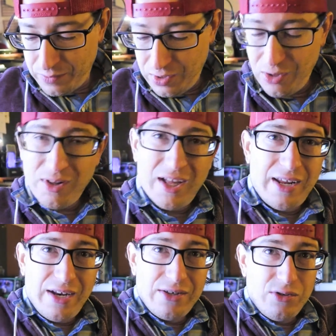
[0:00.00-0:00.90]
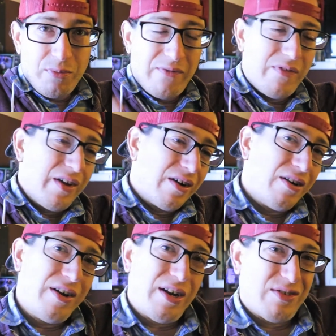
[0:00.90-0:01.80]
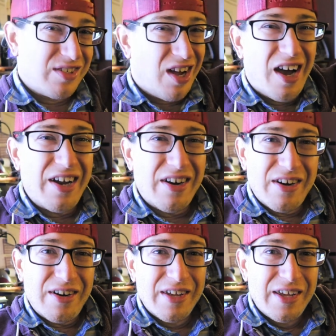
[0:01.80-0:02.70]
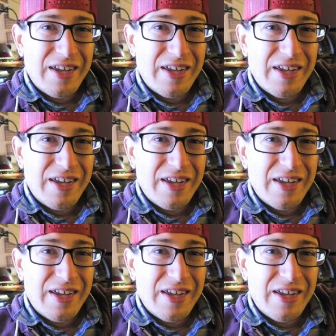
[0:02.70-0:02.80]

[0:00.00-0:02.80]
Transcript: you know, all I had to do with my finger and I was tired.